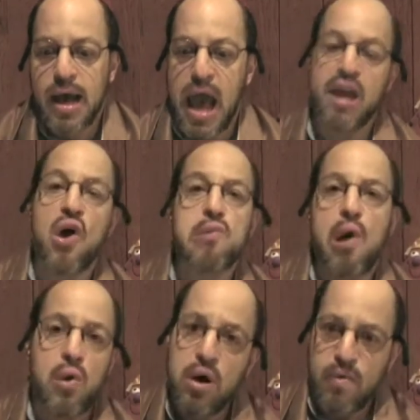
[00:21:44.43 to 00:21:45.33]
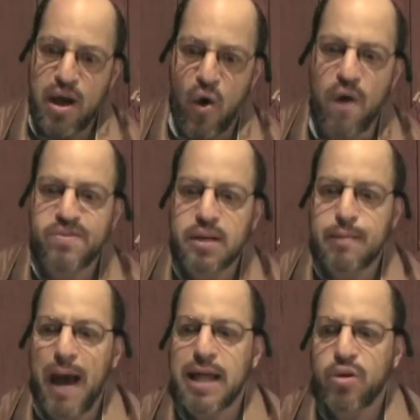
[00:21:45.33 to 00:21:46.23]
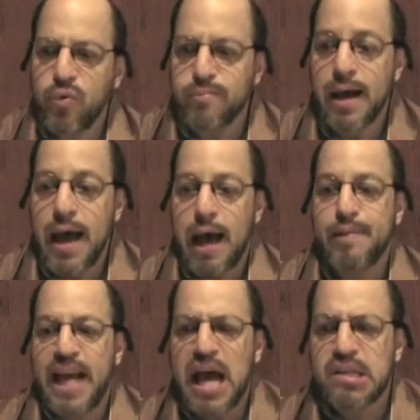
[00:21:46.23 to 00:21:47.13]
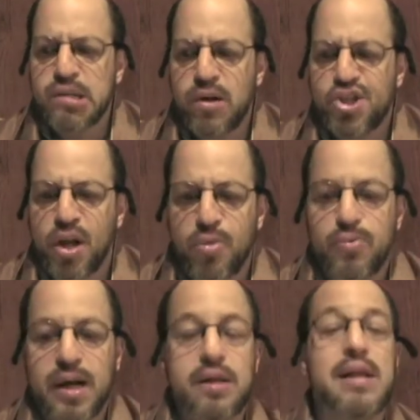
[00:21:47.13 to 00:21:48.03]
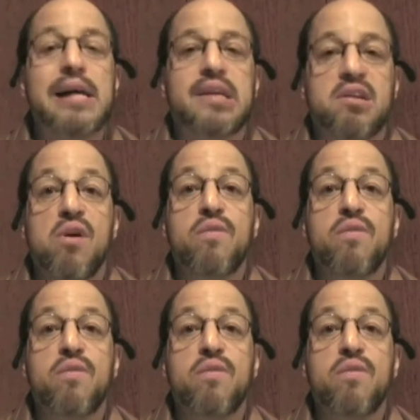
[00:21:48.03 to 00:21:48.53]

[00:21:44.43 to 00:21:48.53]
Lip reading: And Yomo ran off to the bathroom and began searching through the closet